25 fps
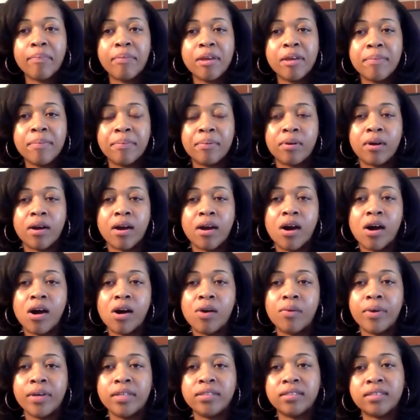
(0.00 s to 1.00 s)
people are
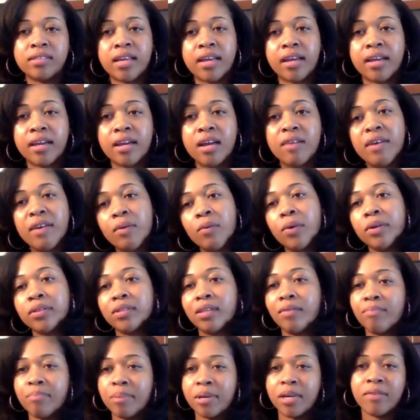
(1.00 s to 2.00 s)
always thinking of I want
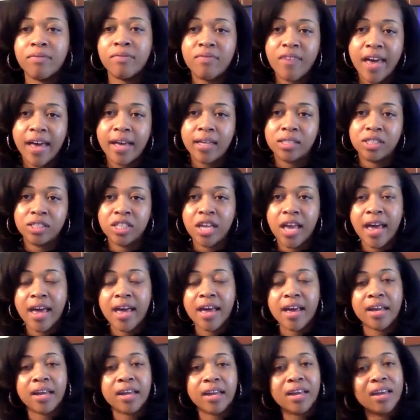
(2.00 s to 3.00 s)
the big fat
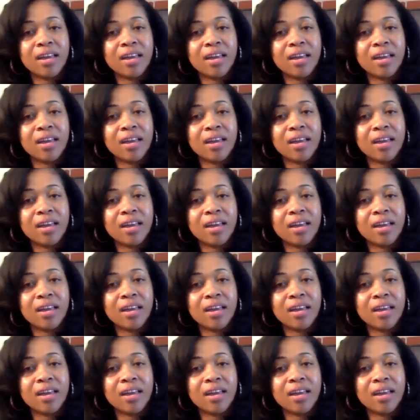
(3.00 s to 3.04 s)
check.